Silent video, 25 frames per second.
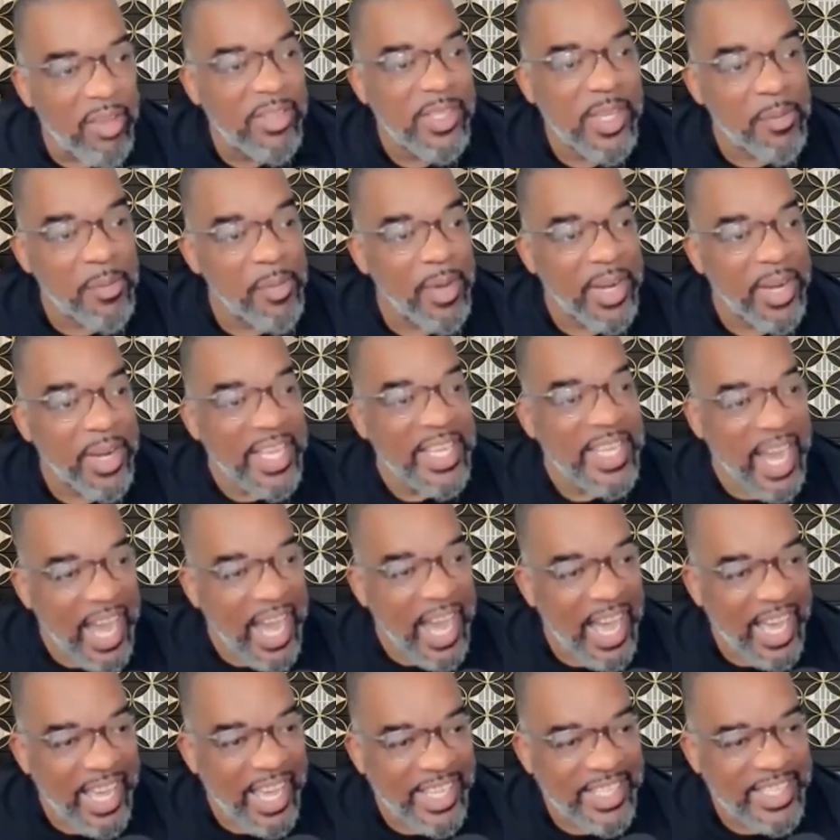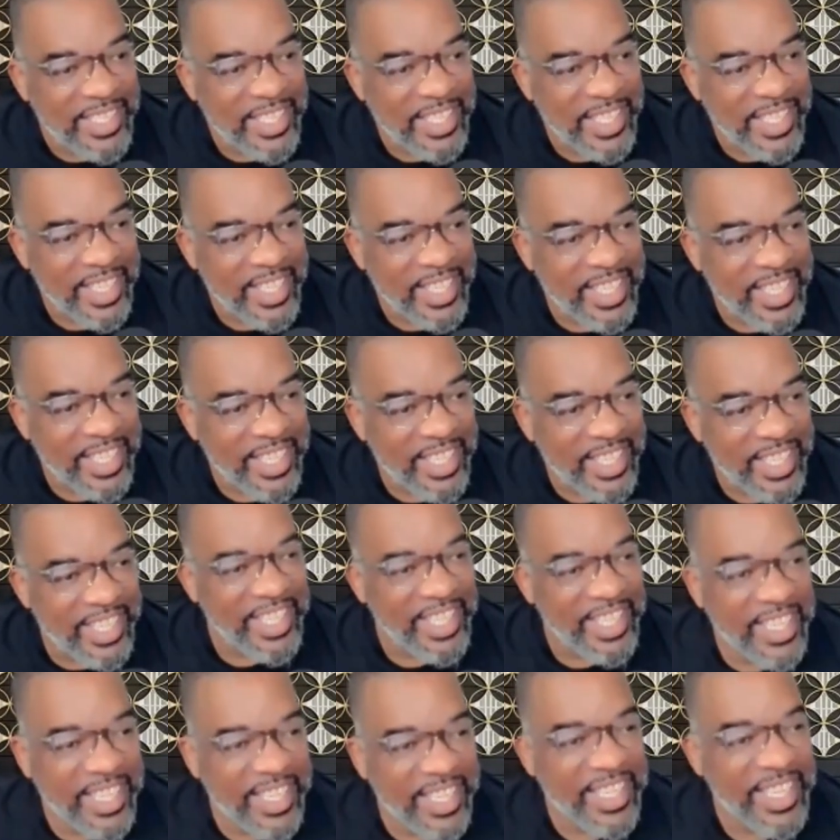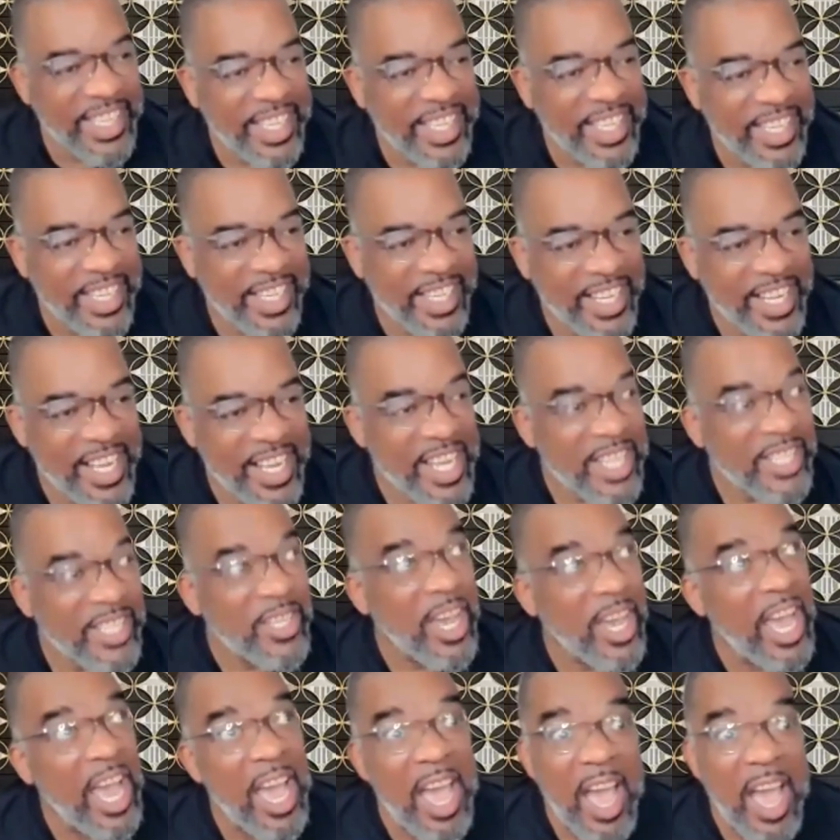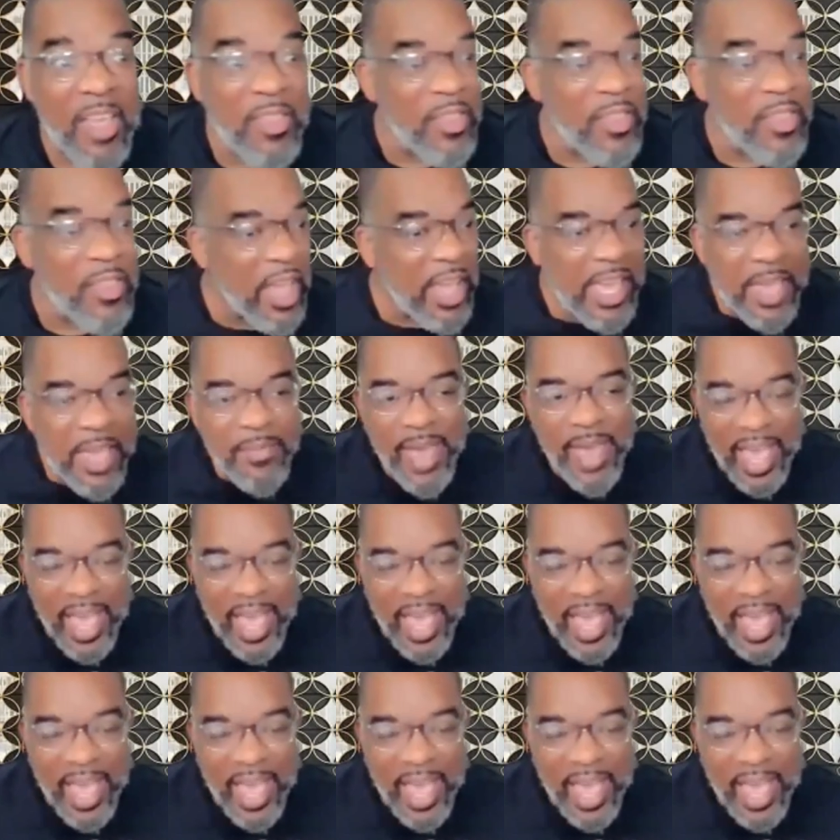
if somebody dies. So I and they keep